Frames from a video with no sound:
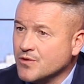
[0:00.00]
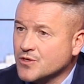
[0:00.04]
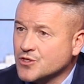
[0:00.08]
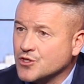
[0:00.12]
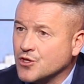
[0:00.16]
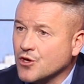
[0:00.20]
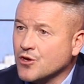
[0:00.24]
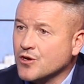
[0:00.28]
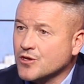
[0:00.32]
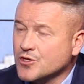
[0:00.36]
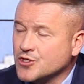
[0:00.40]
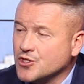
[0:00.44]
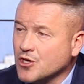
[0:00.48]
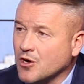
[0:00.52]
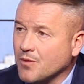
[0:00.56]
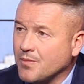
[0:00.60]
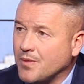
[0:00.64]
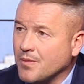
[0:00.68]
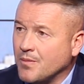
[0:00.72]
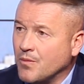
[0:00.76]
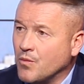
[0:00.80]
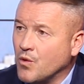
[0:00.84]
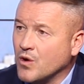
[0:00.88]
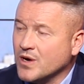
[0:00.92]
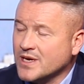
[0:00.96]
has done a job.
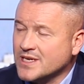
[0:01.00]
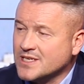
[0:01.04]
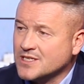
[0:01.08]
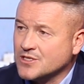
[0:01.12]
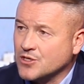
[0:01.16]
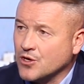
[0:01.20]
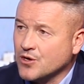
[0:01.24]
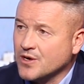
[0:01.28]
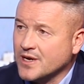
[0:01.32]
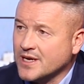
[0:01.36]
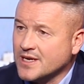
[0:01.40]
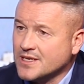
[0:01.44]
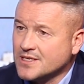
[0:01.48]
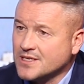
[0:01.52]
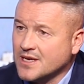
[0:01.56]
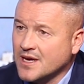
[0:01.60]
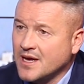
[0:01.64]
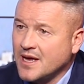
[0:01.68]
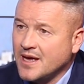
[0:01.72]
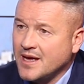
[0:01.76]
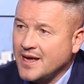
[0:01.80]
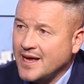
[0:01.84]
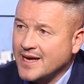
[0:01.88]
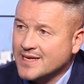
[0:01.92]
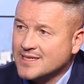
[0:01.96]
And what he's done is
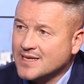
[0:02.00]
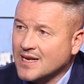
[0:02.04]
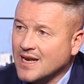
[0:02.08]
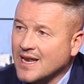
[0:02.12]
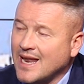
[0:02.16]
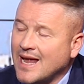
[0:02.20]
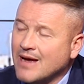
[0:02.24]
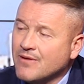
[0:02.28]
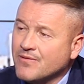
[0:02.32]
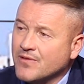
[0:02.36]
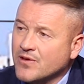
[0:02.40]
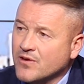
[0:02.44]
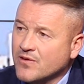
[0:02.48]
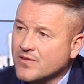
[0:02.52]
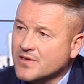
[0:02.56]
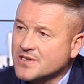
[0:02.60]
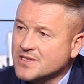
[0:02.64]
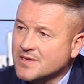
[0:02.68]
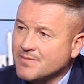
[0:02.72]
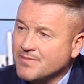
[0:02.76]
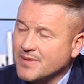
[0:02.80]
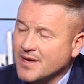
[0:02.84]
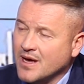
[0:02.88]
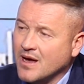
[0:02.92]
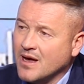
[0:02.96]
he's allowed the others
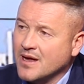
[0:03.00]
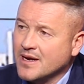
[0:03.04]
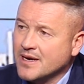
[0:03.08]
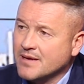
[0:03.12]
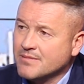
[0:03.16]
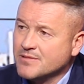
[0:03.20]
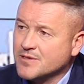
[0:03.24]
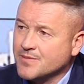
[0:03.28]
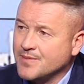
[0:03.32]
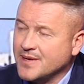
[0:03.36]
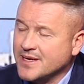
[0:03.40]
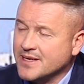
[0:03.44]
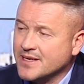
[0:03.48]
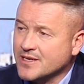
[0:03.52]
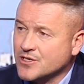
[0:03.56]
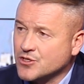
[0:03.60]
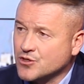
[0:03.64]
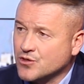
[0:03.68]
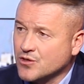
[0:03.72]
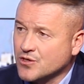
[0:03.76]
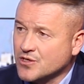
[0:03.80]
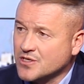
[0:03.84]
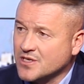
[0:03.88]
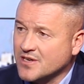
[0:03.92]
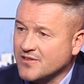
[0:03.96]
in behind him to be
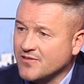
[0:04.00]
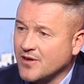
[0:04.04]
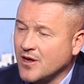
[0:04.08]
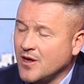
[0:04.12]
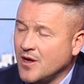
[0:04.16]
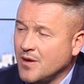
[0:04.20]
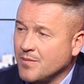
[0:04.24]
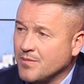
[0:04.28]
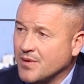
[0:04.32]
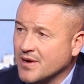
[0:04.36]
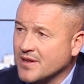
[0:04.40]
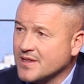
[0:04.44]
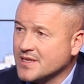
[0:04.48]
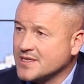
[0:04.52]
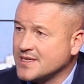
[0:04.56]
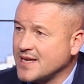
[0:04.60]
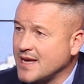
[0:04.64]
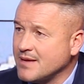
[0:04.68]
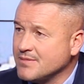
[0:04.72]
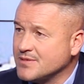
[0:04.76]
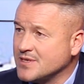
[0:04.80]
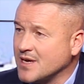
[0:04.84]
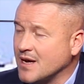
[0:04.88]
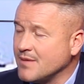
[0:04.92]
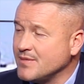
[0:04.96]
destructive, but at the
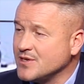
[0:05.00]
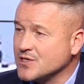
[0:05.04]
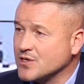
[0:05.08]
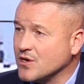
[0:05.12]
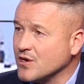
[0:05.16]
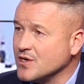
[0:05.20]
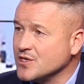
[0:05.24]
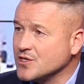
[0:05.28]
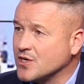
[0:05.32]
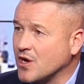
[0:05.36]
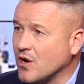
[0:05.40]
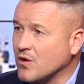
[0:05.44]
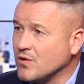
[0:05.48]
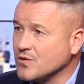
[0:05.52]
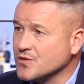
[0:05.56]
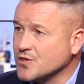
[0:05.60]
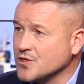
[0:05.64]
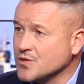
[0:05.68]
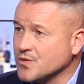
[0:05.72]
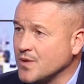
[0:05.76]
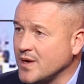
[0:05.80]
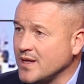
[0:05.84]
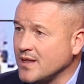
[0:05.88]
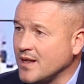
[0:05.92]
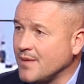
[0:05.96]
same time, he's got his goals
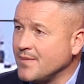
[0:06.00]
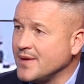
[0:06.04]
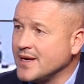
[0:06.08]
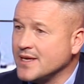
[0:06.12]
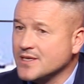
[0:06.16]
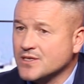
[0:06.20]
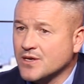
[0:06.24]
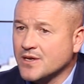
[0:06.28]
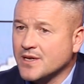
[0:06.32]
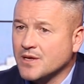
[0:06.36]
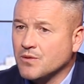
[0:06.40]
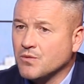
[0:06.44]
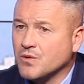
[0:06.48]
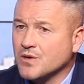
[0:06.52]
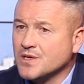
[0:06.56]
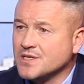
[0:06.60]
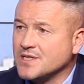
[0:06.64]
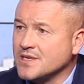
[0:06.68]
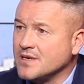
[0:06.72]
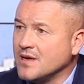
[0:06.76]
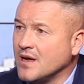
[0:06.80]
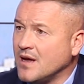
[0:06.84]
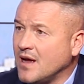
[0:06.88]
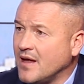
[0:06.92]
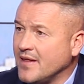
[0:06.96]
as well. I mean, he's only, what is
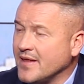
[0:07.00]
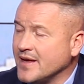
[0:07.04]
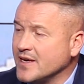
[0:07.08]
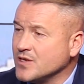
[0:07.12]
he? I think